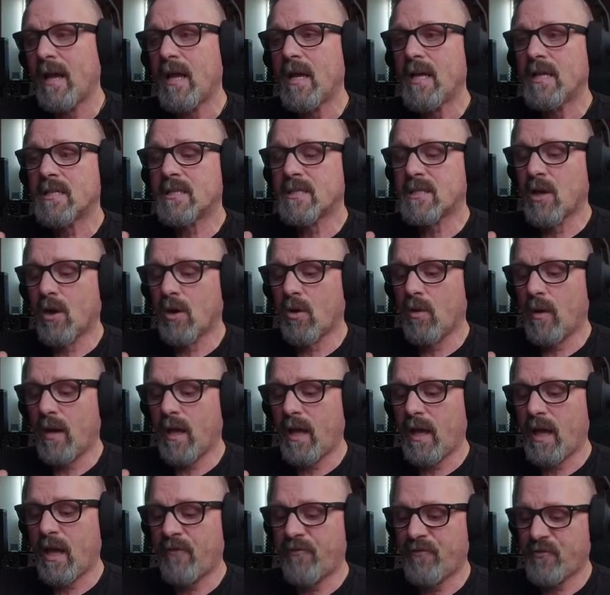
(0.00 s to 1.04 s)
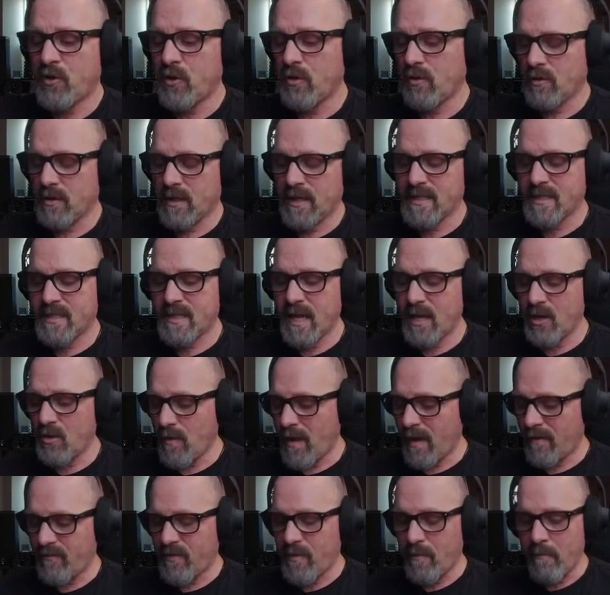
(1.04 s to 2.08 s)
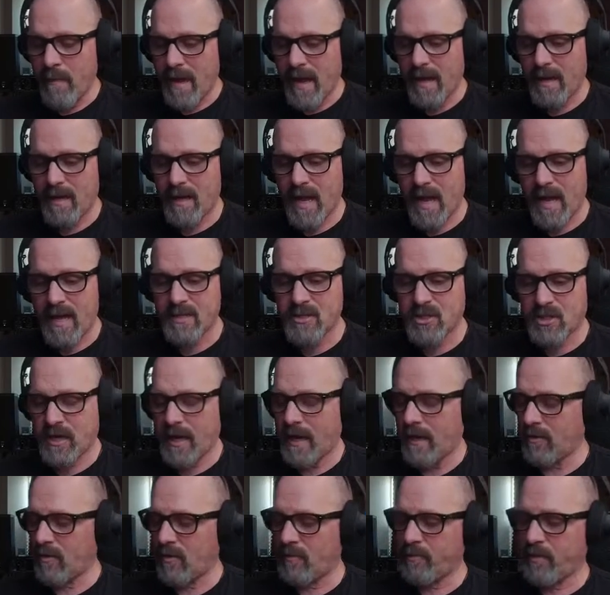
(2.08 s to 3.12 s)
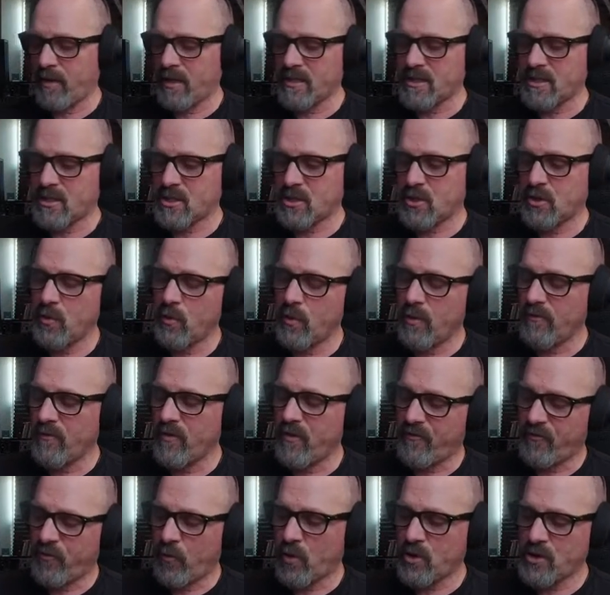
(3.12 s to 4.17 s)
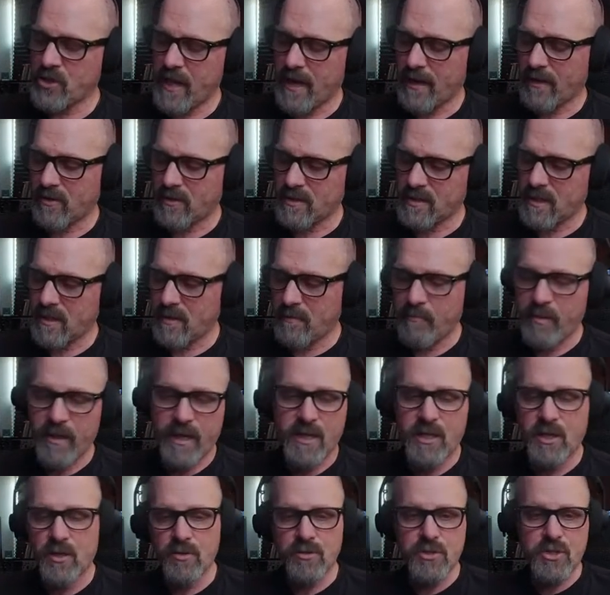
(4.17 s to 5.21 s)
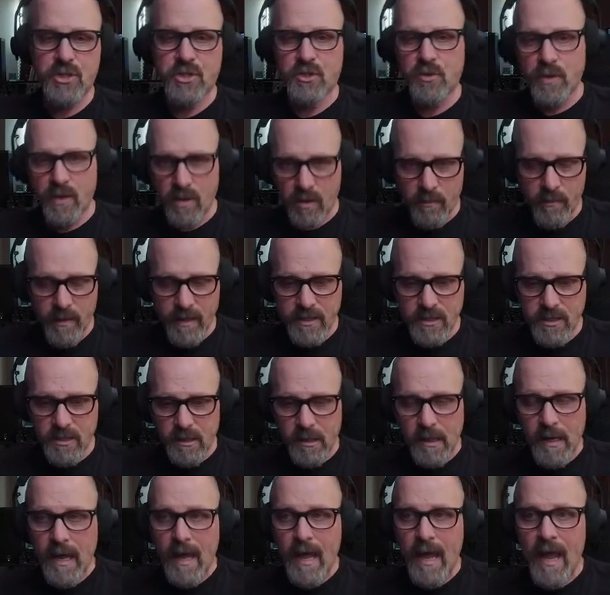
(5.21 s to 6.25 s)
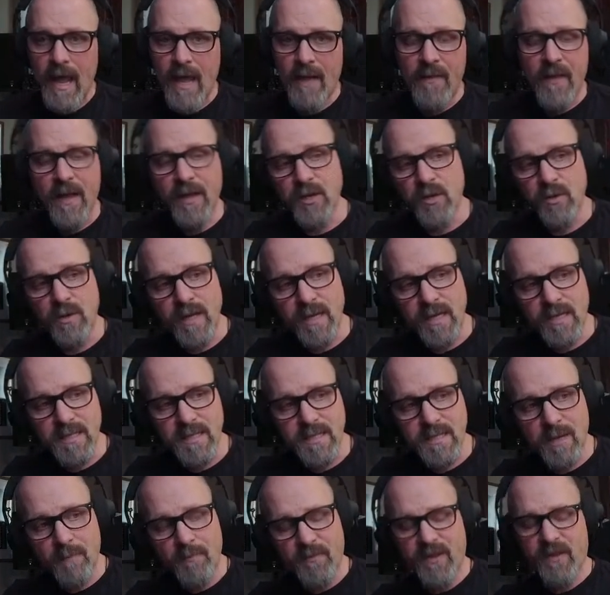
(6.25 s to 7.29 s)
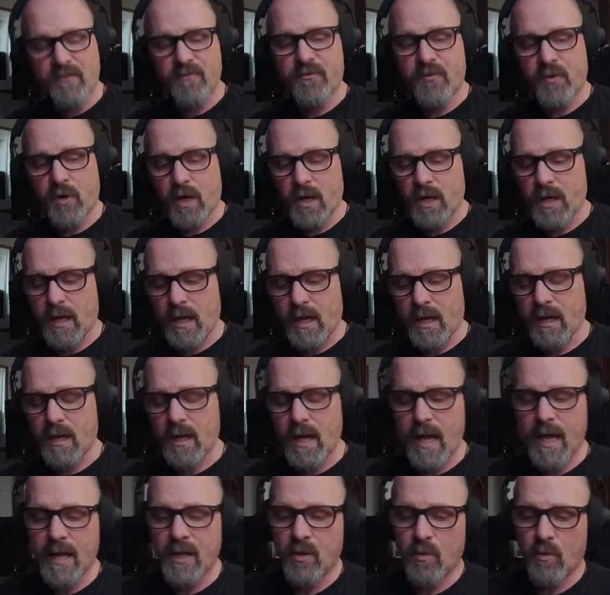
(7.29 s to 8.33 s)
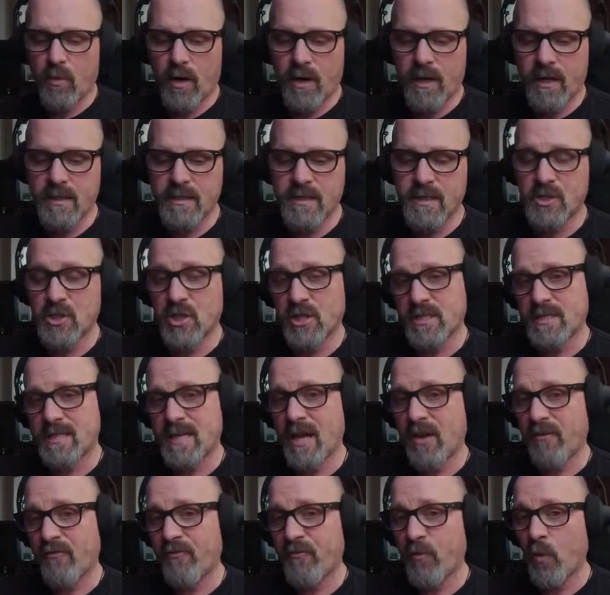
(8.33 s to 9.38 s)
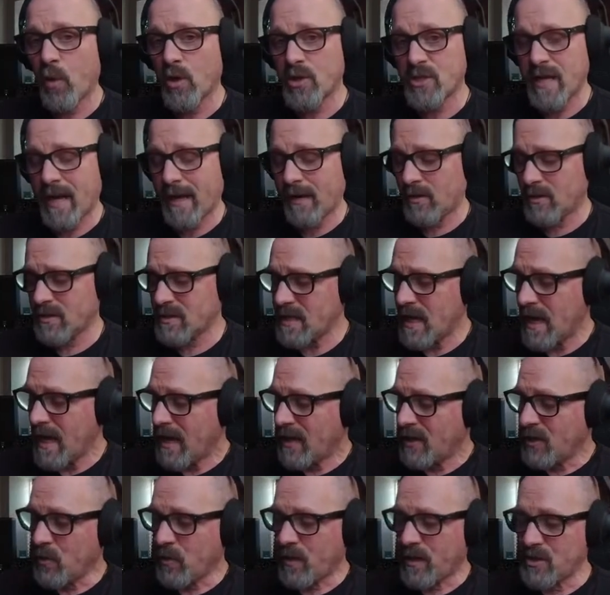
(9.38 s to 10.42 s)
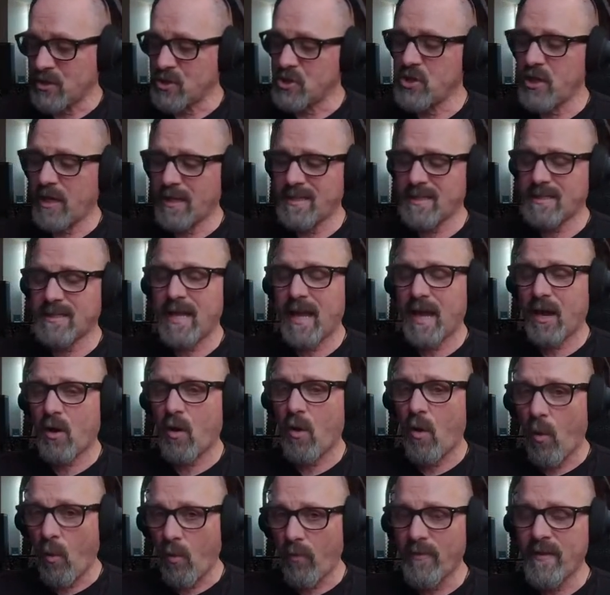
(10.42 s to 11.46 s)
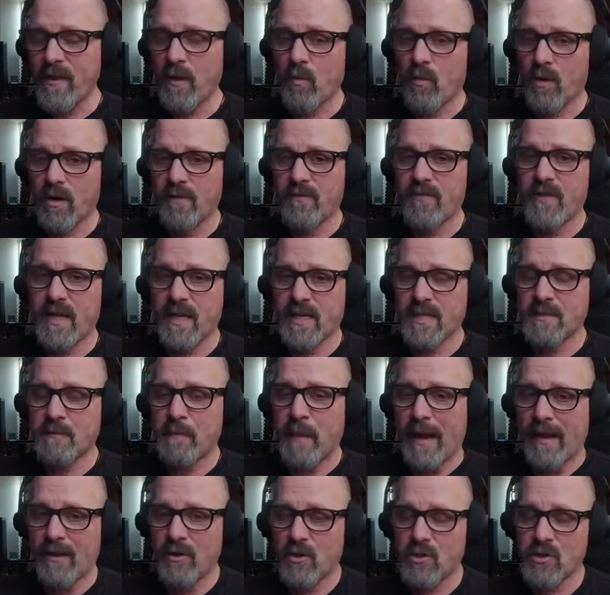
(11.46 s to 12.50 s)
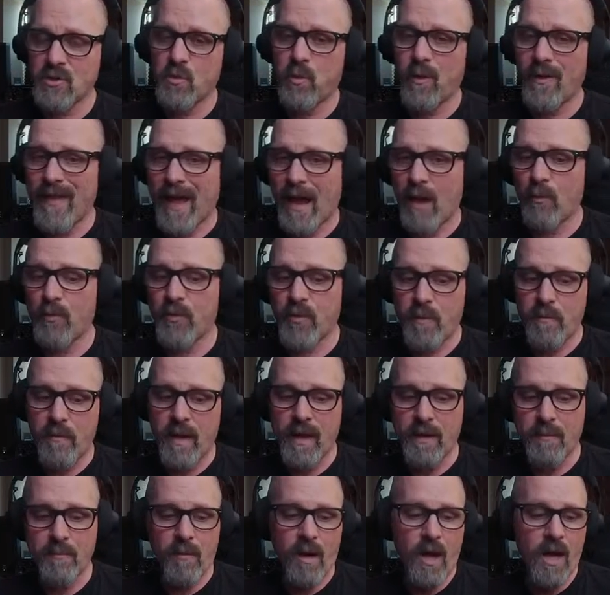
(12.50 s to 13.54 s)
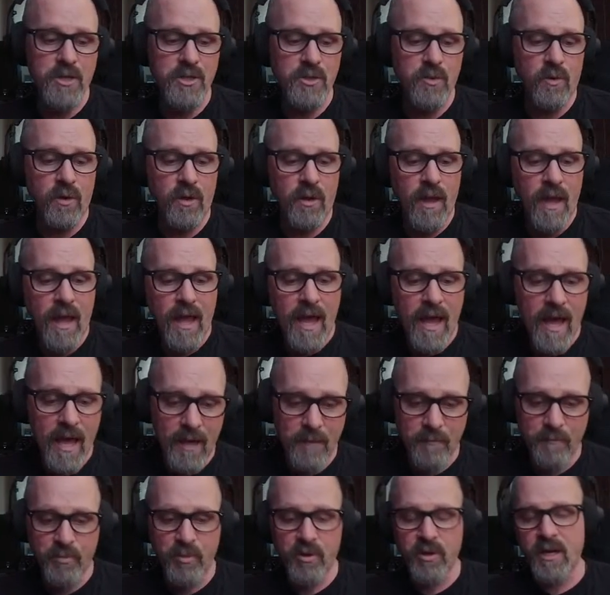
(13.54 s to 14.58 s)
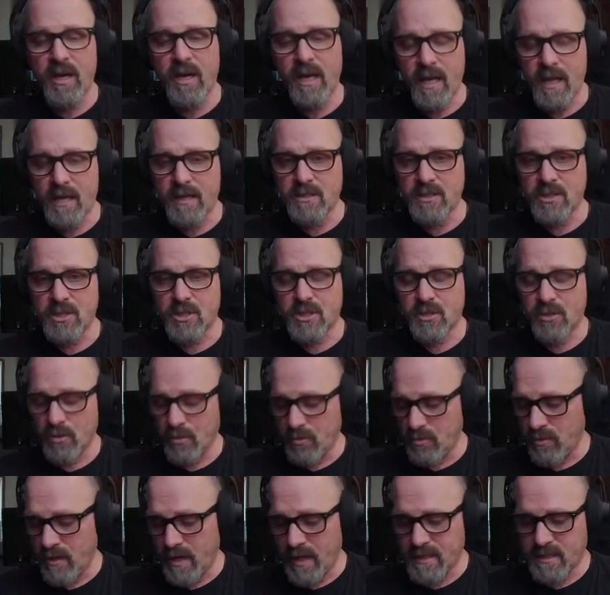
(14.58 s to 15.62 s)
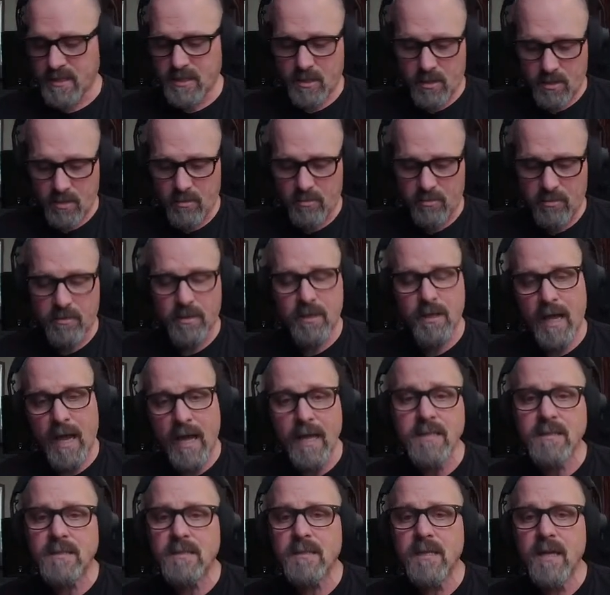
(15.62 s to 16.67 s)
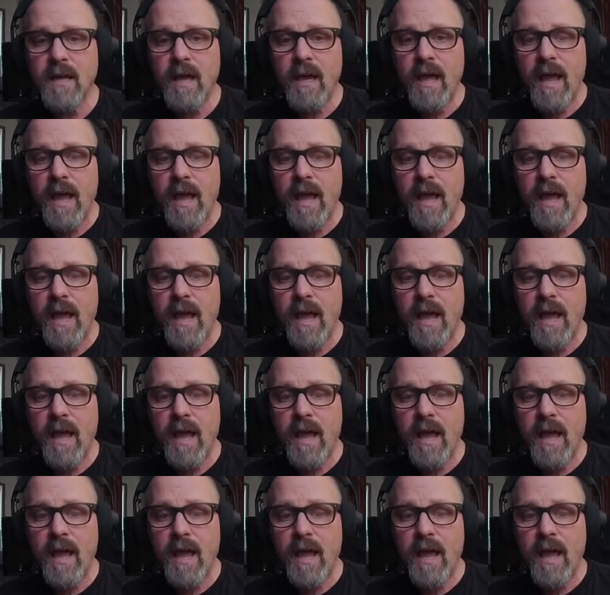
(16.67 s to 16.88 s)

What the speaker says: So if you, let's say you have the main 8-channel plus 2 of the 4 channels in a big, huge studio mixer, and then you needed something for a gig and you wanted to just take 4 channels, you can just take only one of the expanders without the main module and put it into its own case.